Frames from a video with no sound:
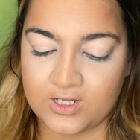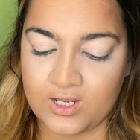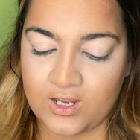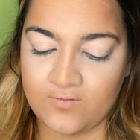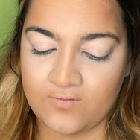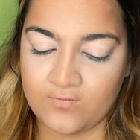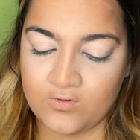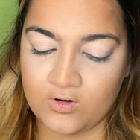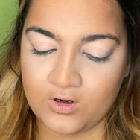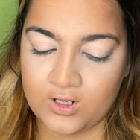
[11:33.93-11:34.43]

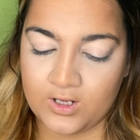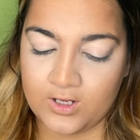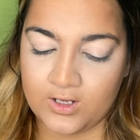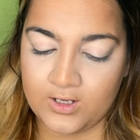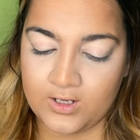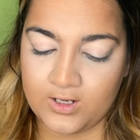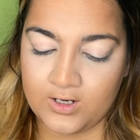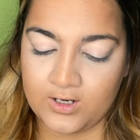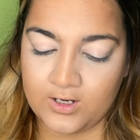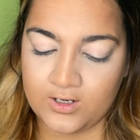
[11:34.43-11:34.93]
I've got it
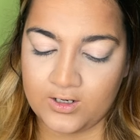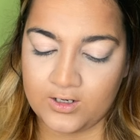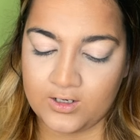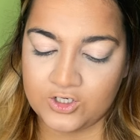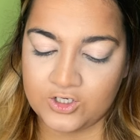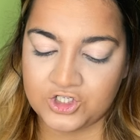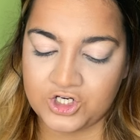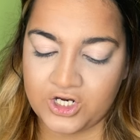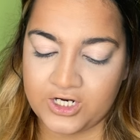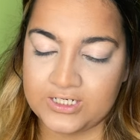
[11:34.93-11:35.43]
in the
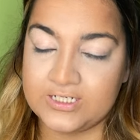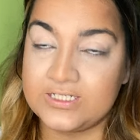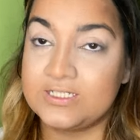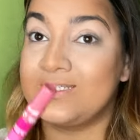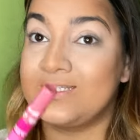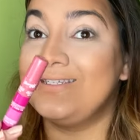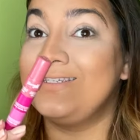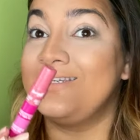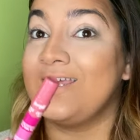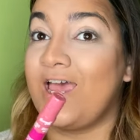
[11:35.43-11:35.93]
shades
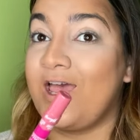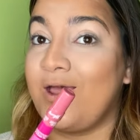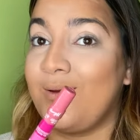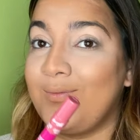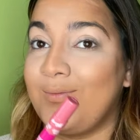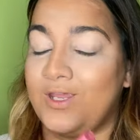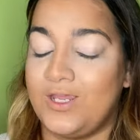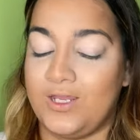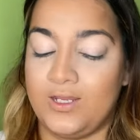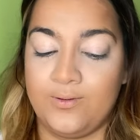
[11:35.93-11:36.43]
Dare
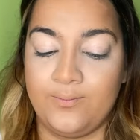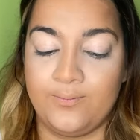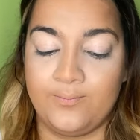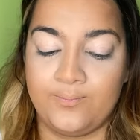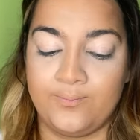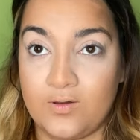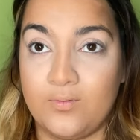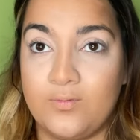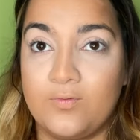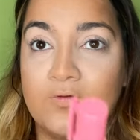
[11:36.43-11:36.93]
Me.
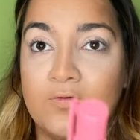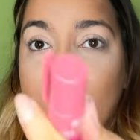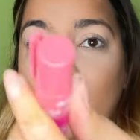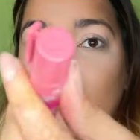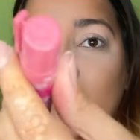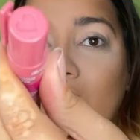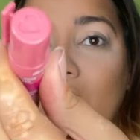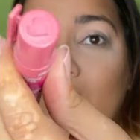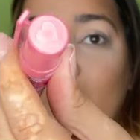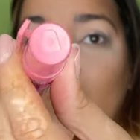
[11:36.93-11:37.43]
I have got
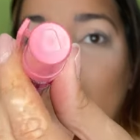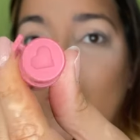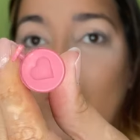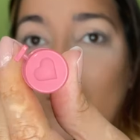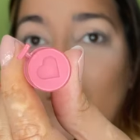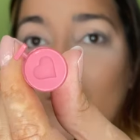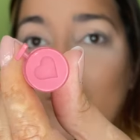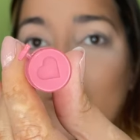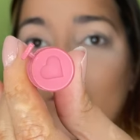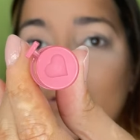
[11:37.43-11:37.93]
Love Heart
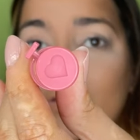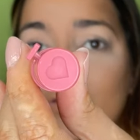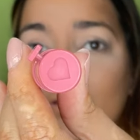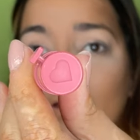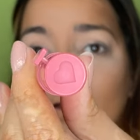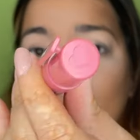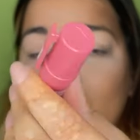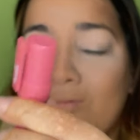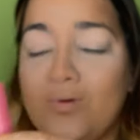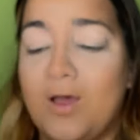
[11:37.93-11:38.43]
at the
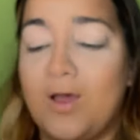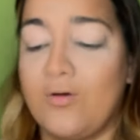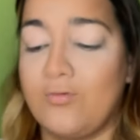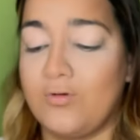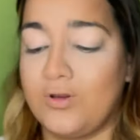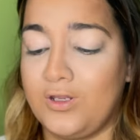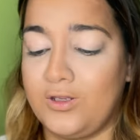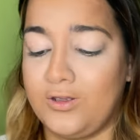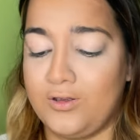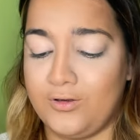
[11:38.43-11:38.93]
top, how
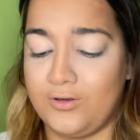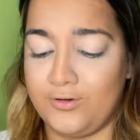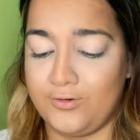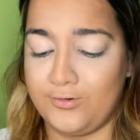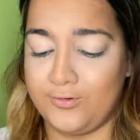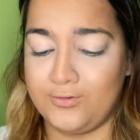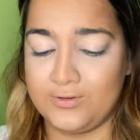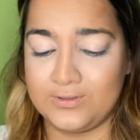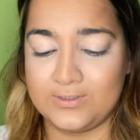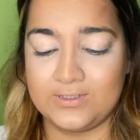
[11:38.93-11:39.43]

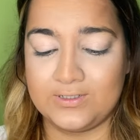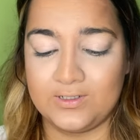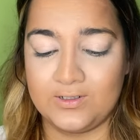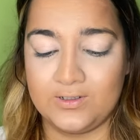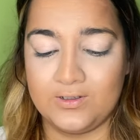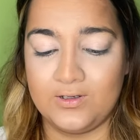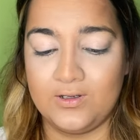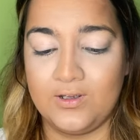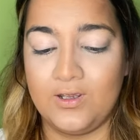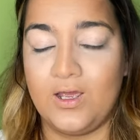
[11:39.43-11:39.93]
cute.
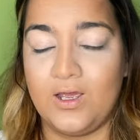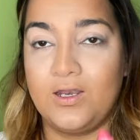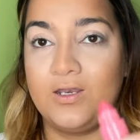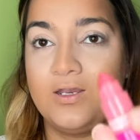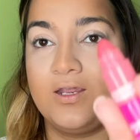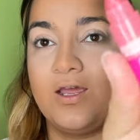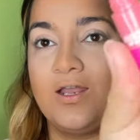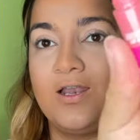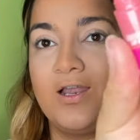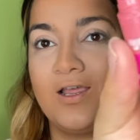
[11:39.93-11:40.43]
And you
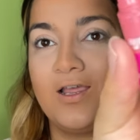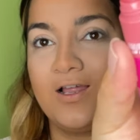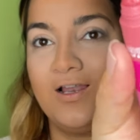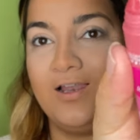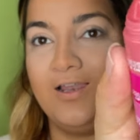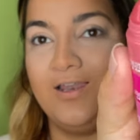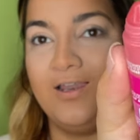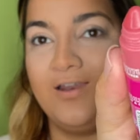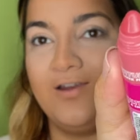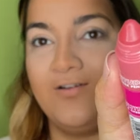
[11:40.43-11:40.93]
get like a
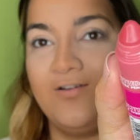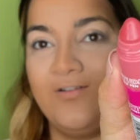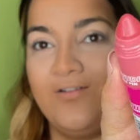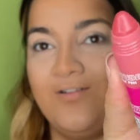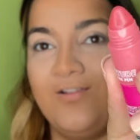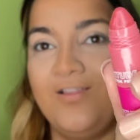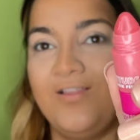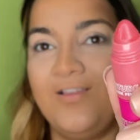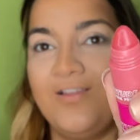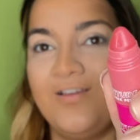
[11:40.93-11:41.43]

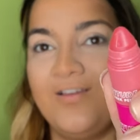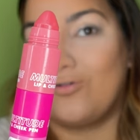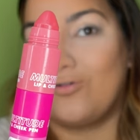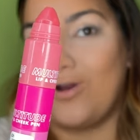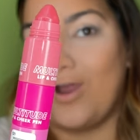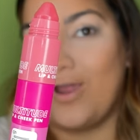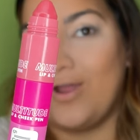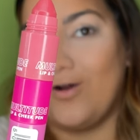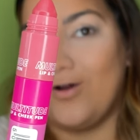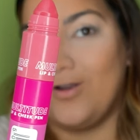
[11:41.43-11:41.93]
little
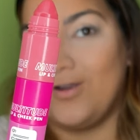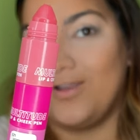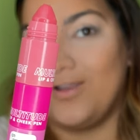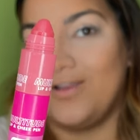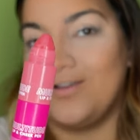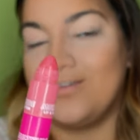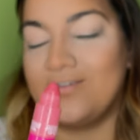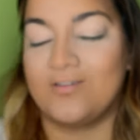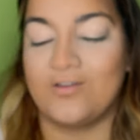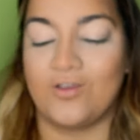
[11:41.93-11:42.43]
spray on.
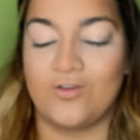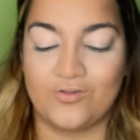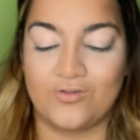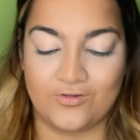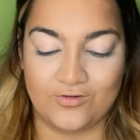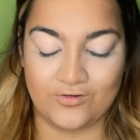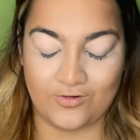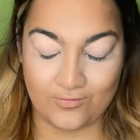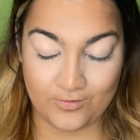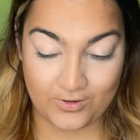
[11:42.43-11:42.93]
It's
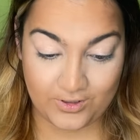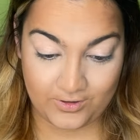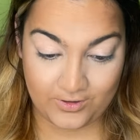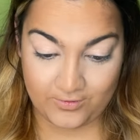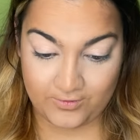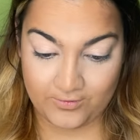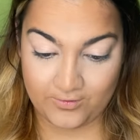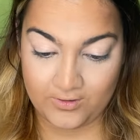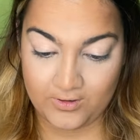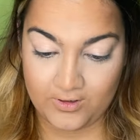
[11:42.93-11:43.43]
so
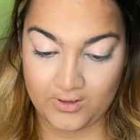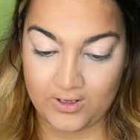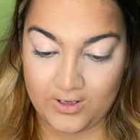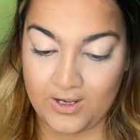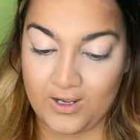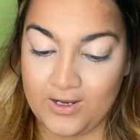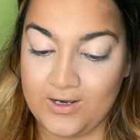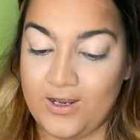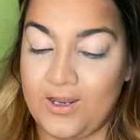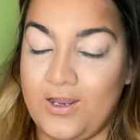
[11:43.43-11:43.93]
cute.
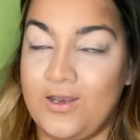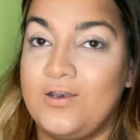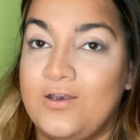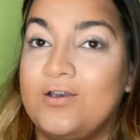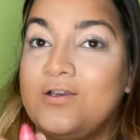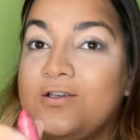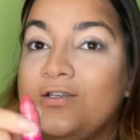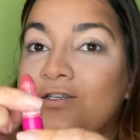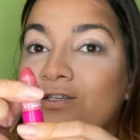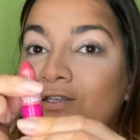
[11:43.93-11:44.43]
And then
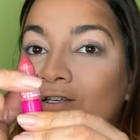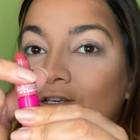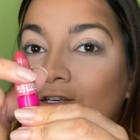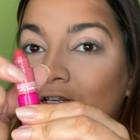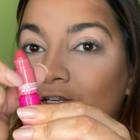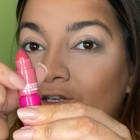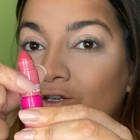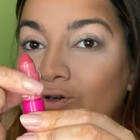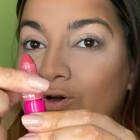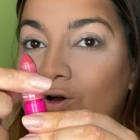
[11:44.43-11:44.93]

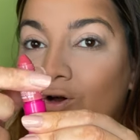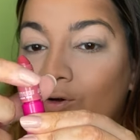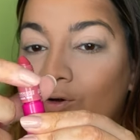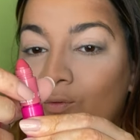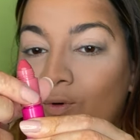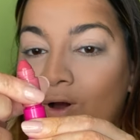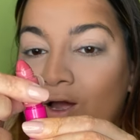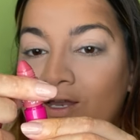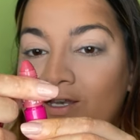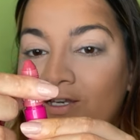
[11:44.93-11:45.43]
you
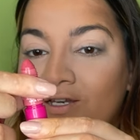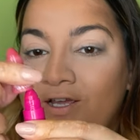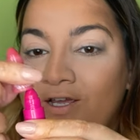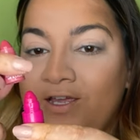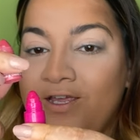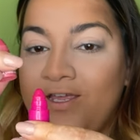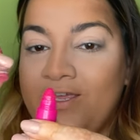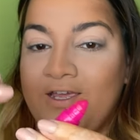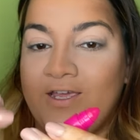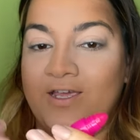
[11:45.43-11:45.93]
unwind it
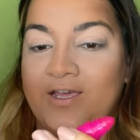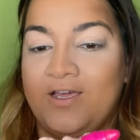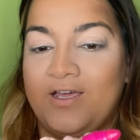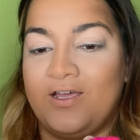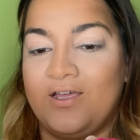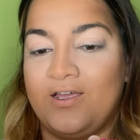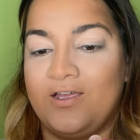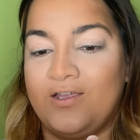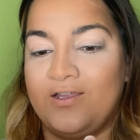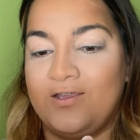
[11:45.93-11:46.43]
here,
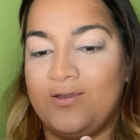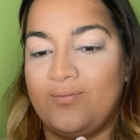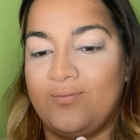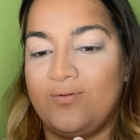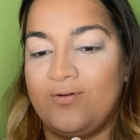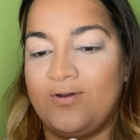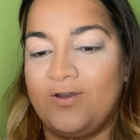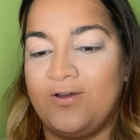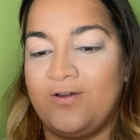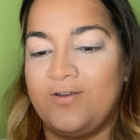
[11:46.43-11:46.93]

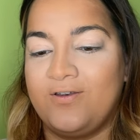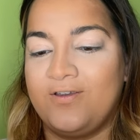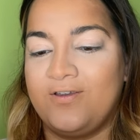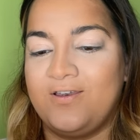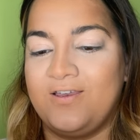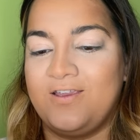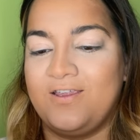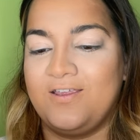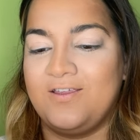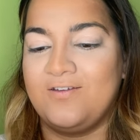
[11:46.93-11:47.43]
put it
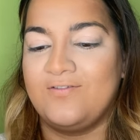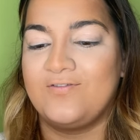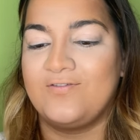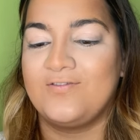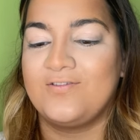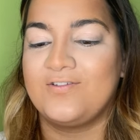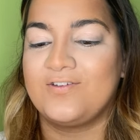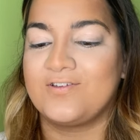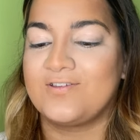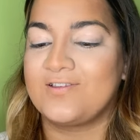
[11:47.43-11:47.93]
underneath,
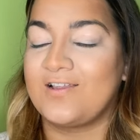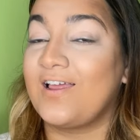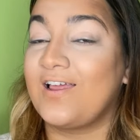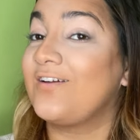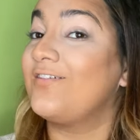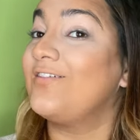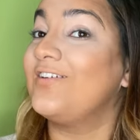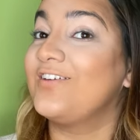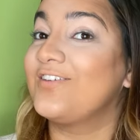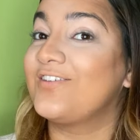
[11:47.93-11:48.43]
just like
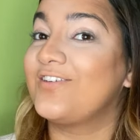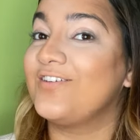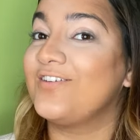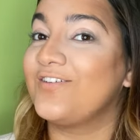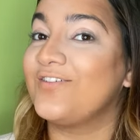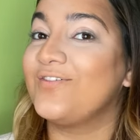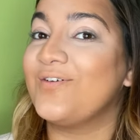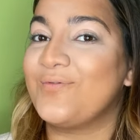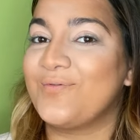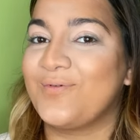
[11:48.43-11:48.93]
we used to
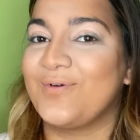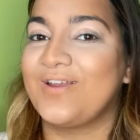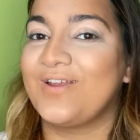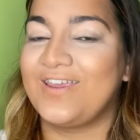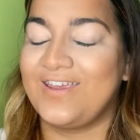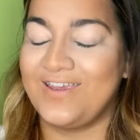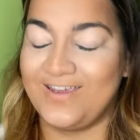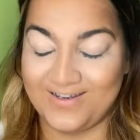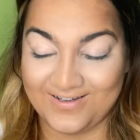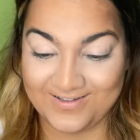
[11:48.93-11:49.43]
do when we were
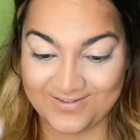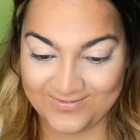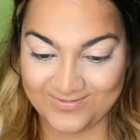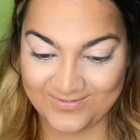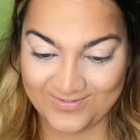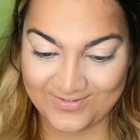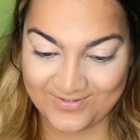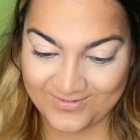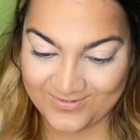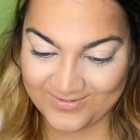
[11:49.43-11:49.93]
kids
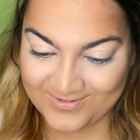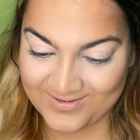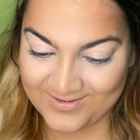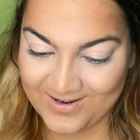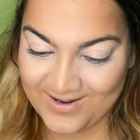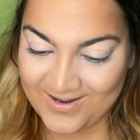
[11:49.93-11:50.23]
with those